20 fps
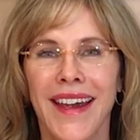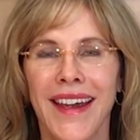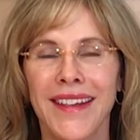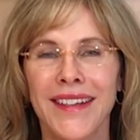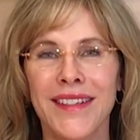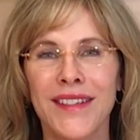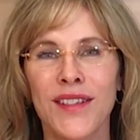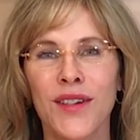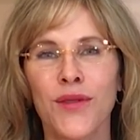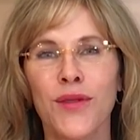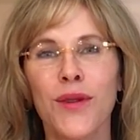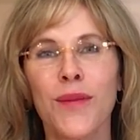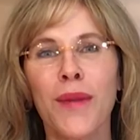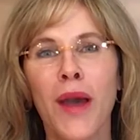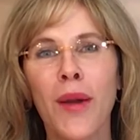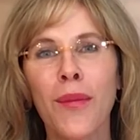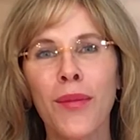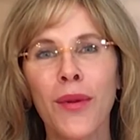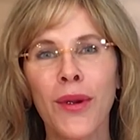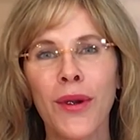And so
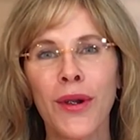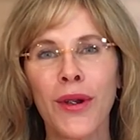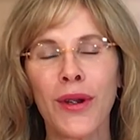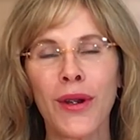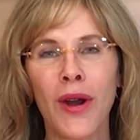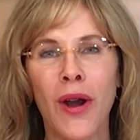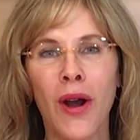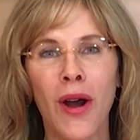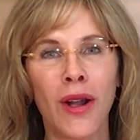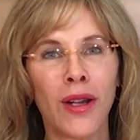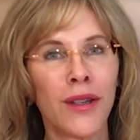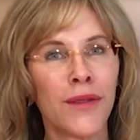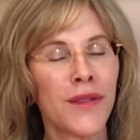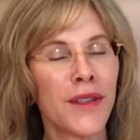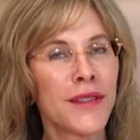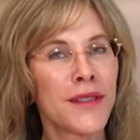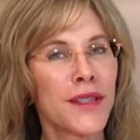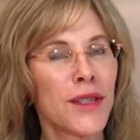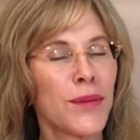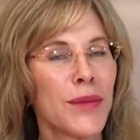remember, all
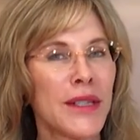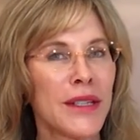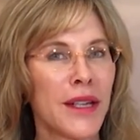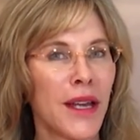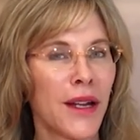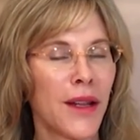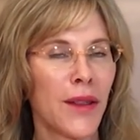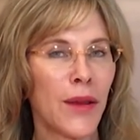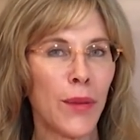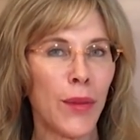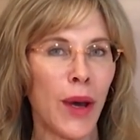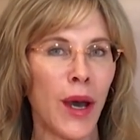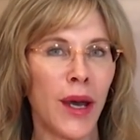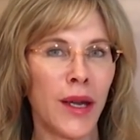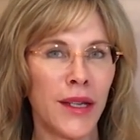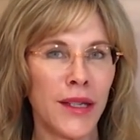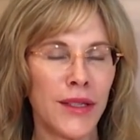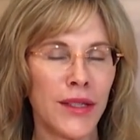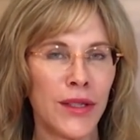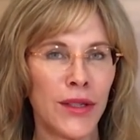of this can be done on the
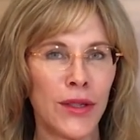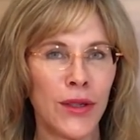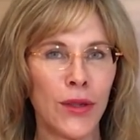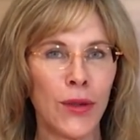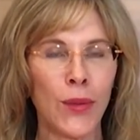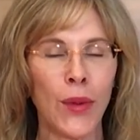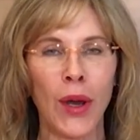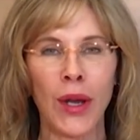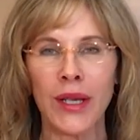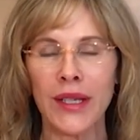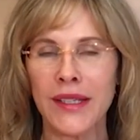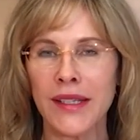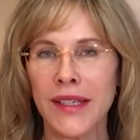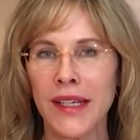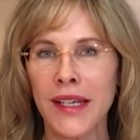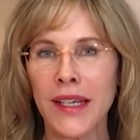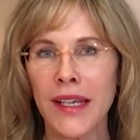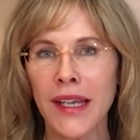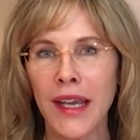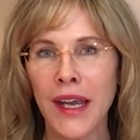body too. Body
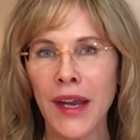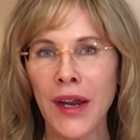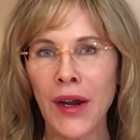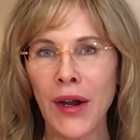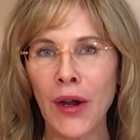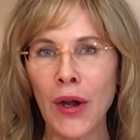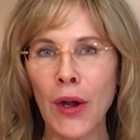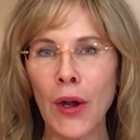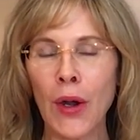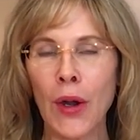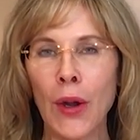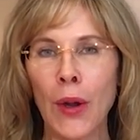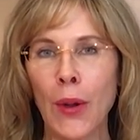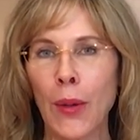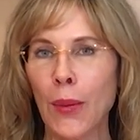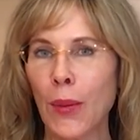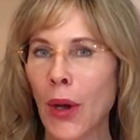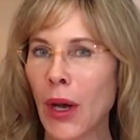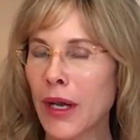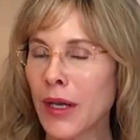skincare,
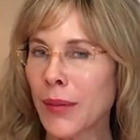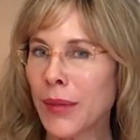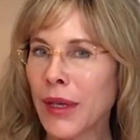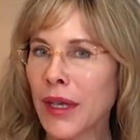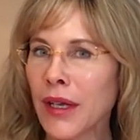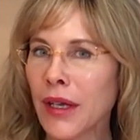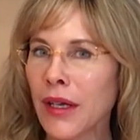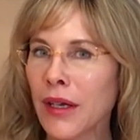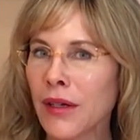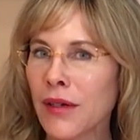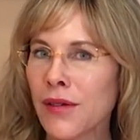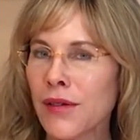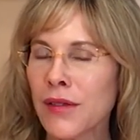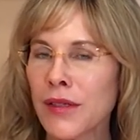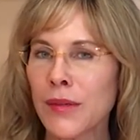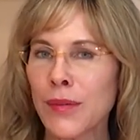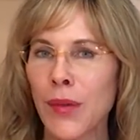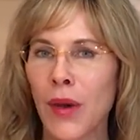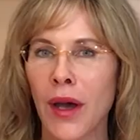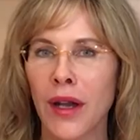body
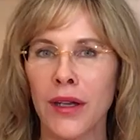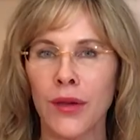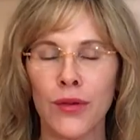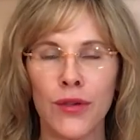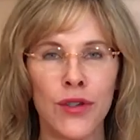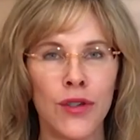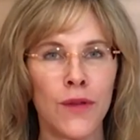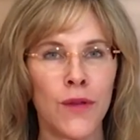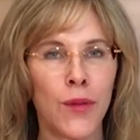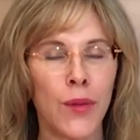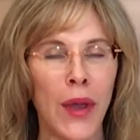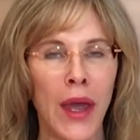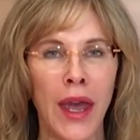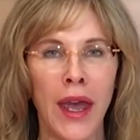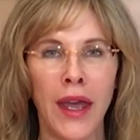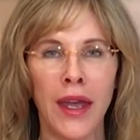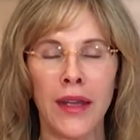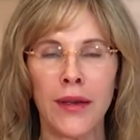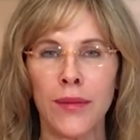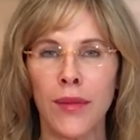peels, body
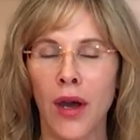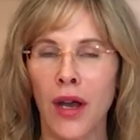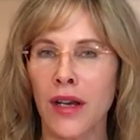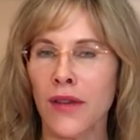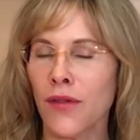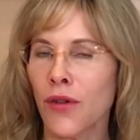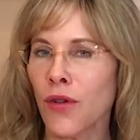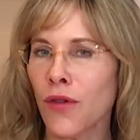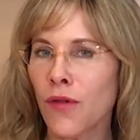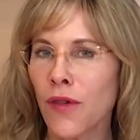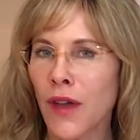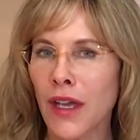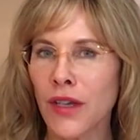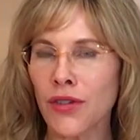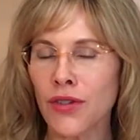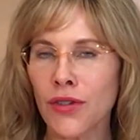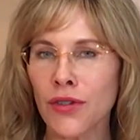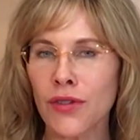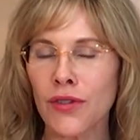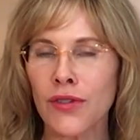Rejuvenate, body
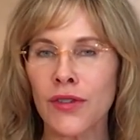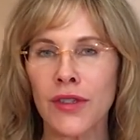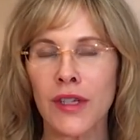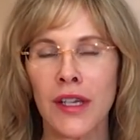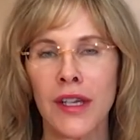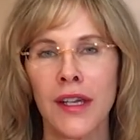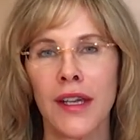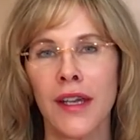photofacials.